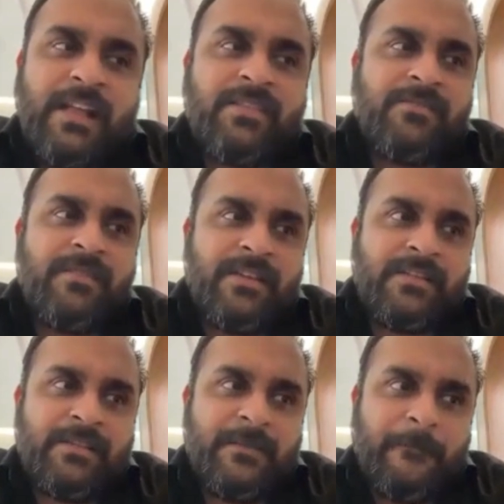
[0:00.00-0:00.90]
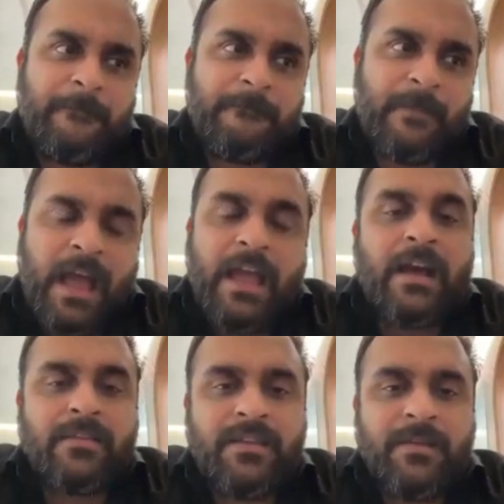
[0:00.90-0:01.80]
That's when I
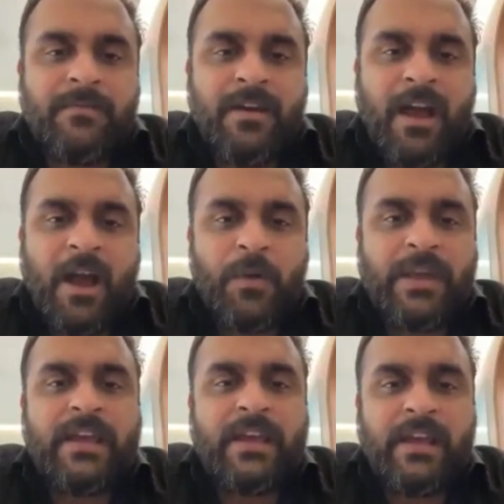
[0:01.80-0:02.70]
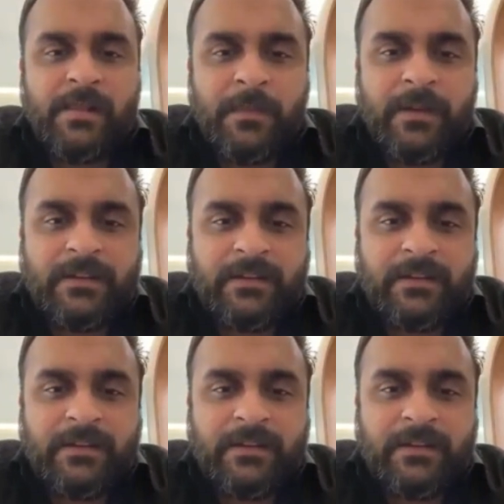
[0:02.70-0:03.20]
asked him, how can I help?